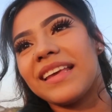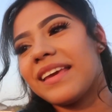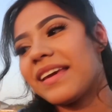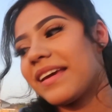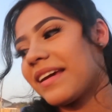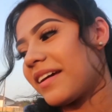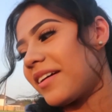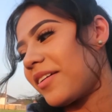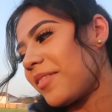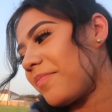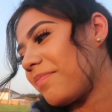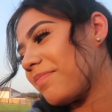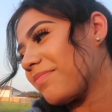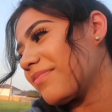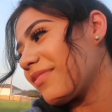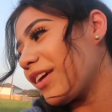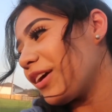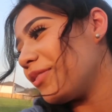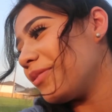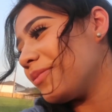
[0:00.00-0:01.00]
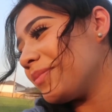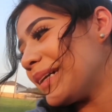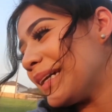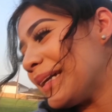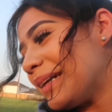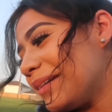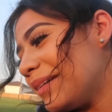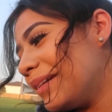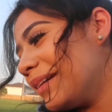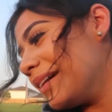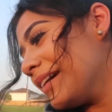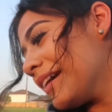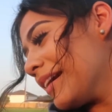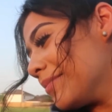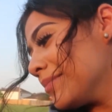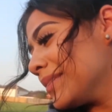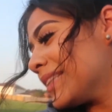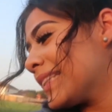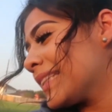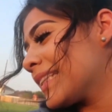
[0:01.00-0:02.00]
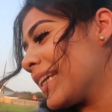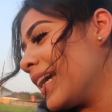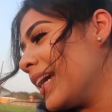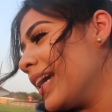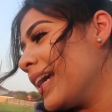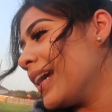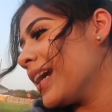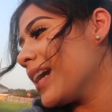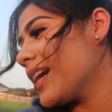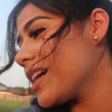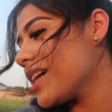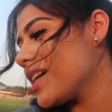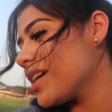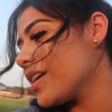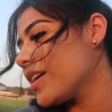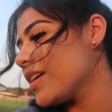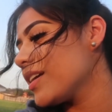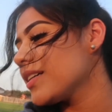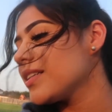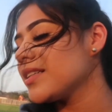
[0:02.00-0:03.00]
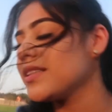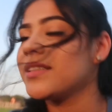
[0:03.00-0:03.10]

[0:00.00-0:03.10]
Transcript: Yeah. Oh my God, I'm scared.